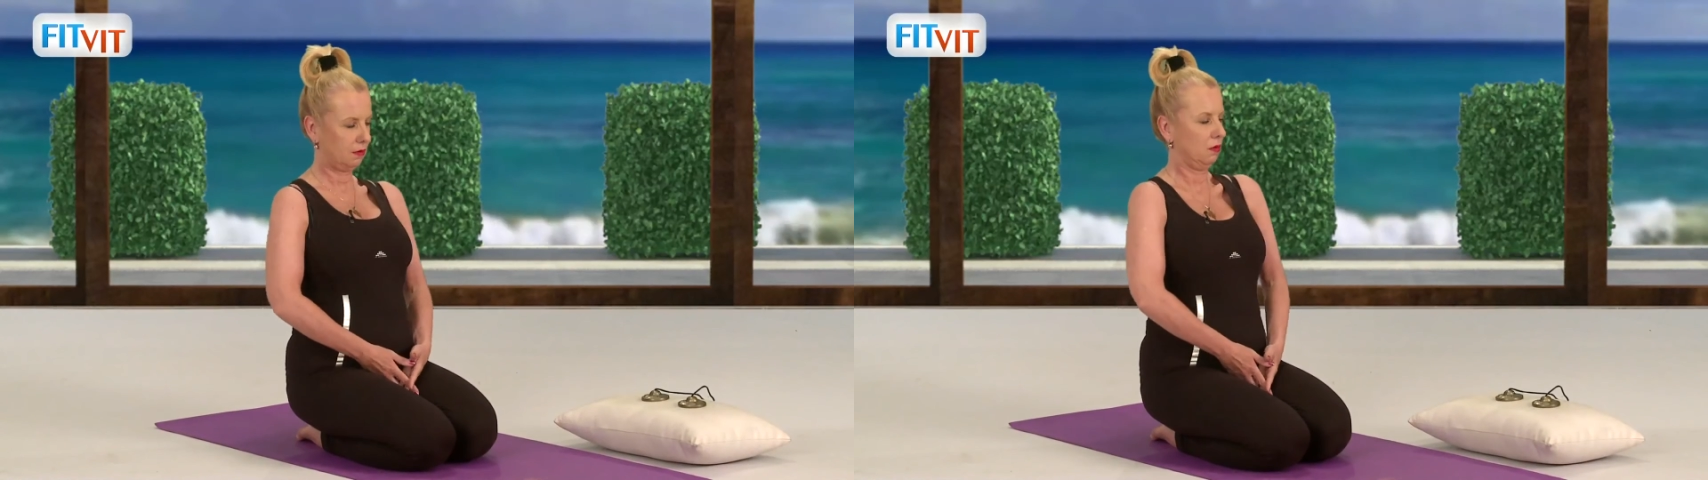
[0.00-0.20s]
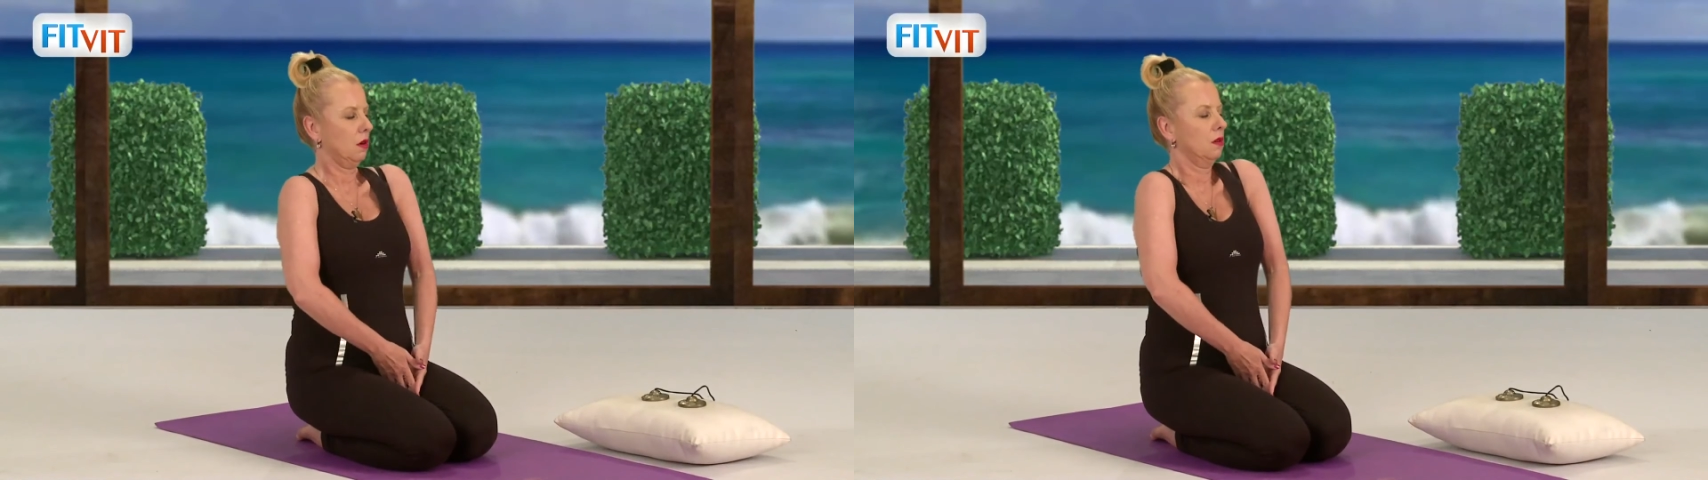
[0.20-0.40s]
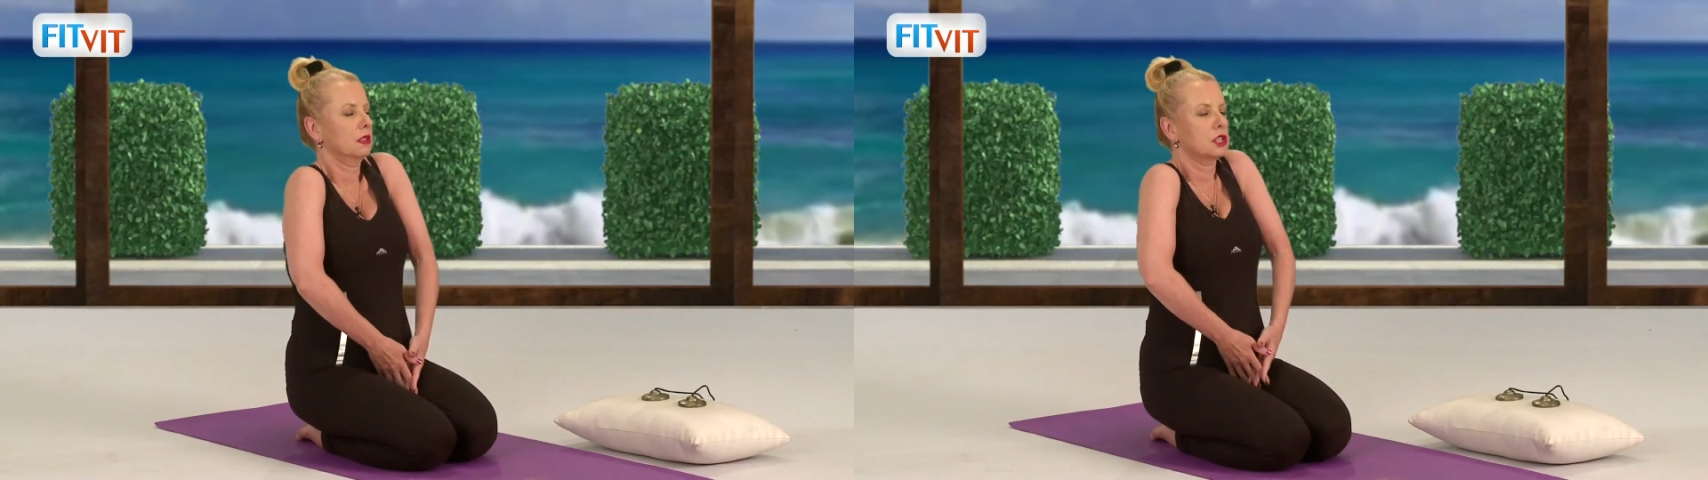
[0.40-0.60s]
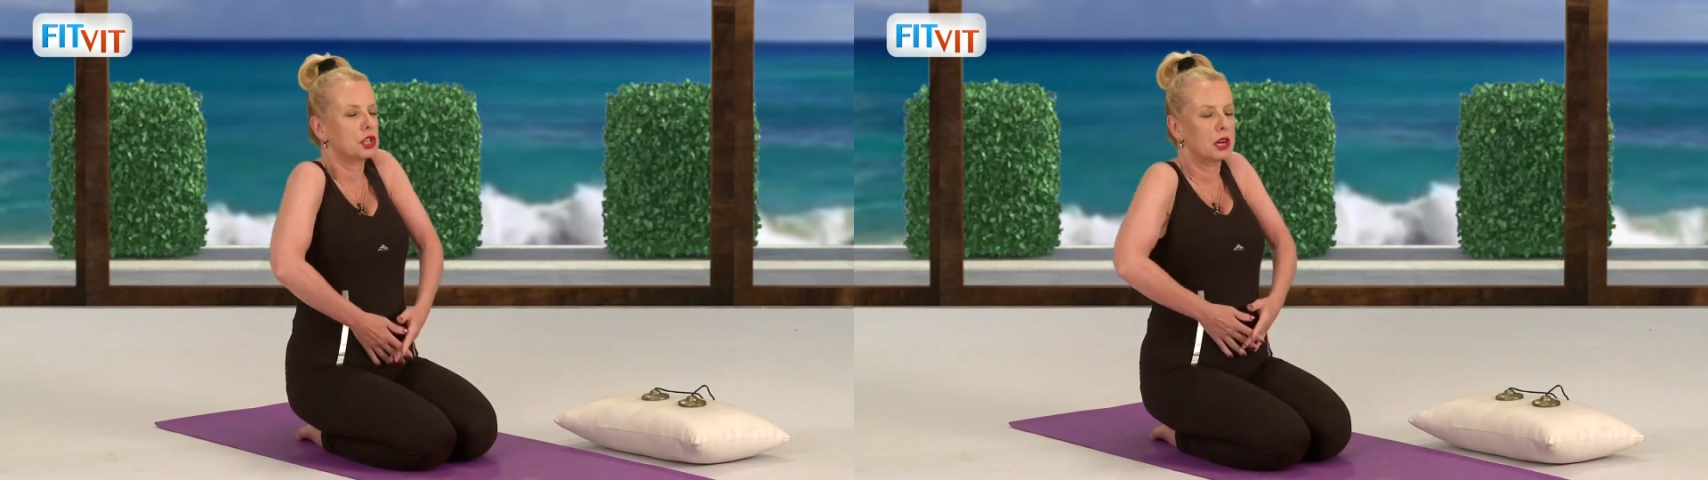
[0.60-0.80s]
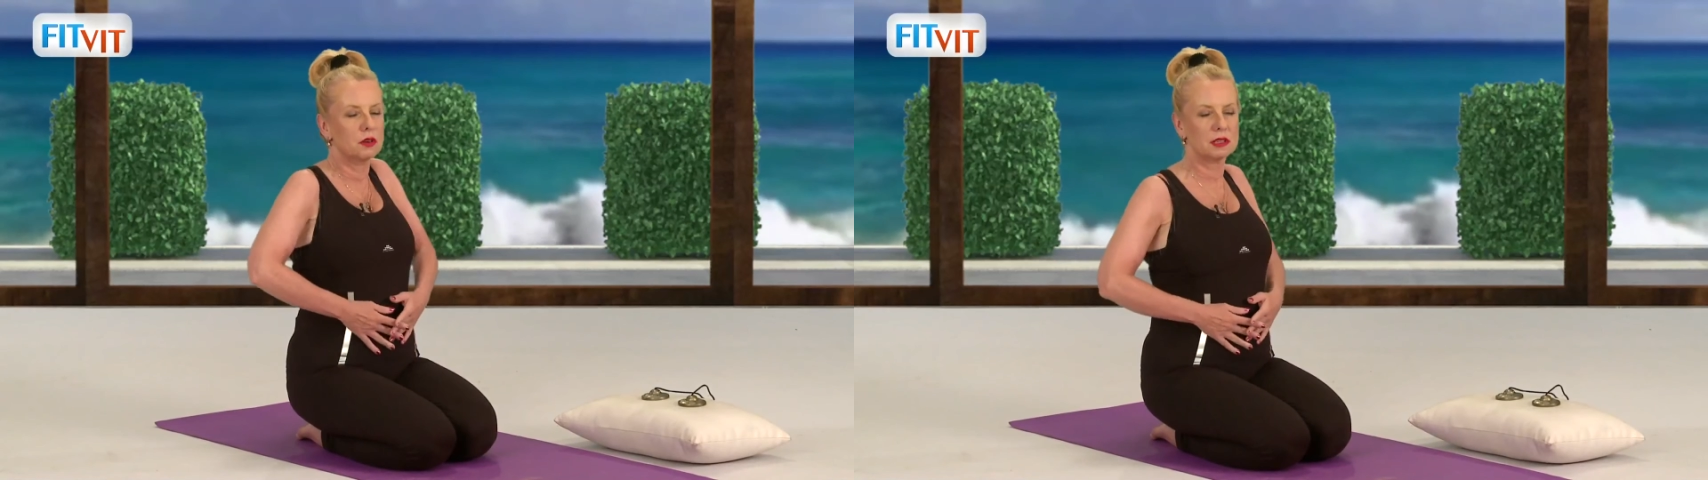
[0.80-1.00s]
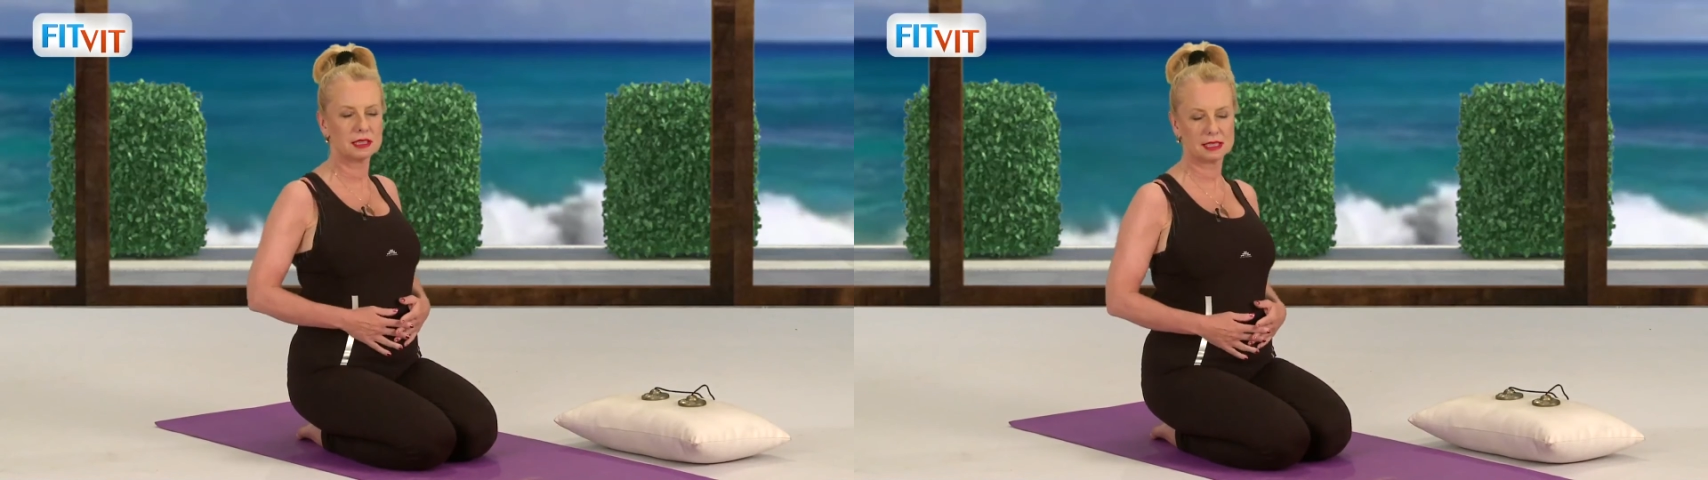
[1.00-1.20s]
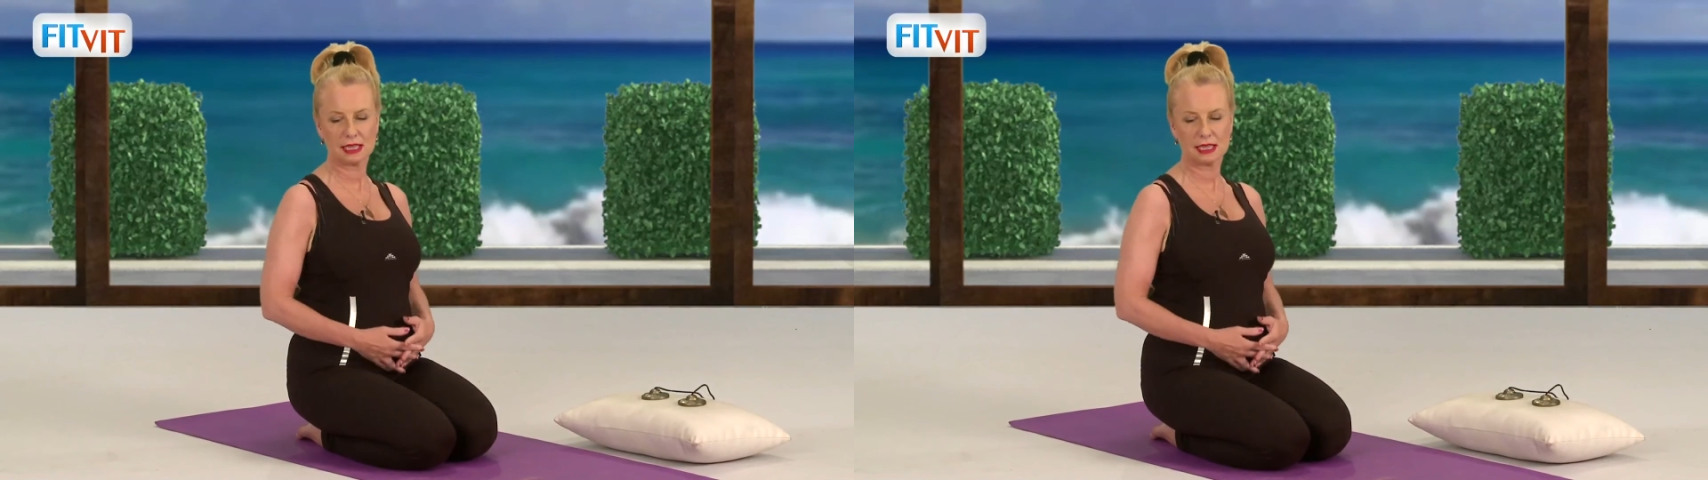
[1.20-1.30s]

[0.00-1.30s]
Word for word: Roll the shoulders